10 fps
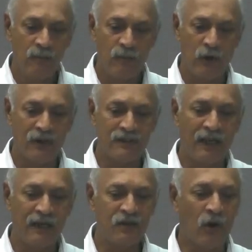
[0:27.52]
because
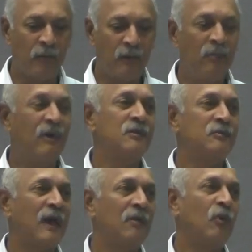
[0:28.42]
that is optimal
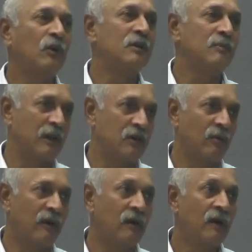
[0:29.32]
span for the spare
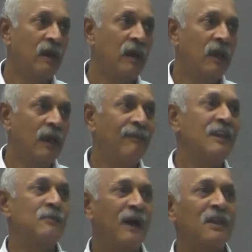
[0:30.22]
cement. If the
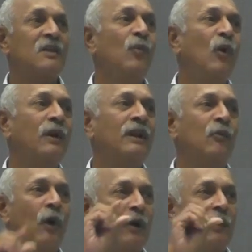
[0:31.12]
span is more, then
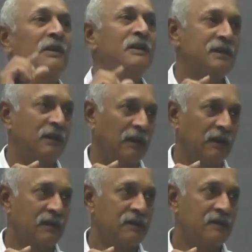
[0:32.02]
we have to increase the
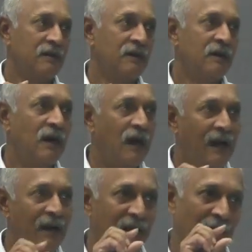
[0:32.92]
thickness.
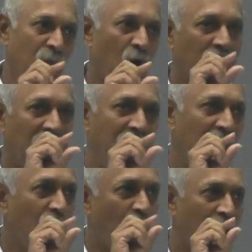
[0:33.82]
And for 30
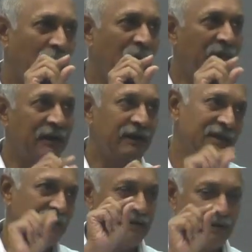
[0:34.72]
to 40 mm thickness,
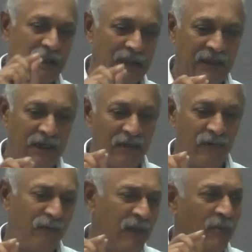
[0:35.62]

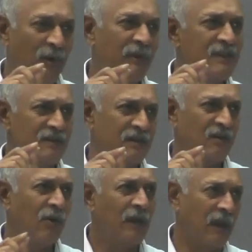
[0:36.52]
1350 mm is
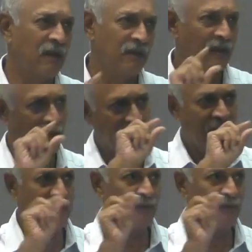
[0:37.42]
okay. That is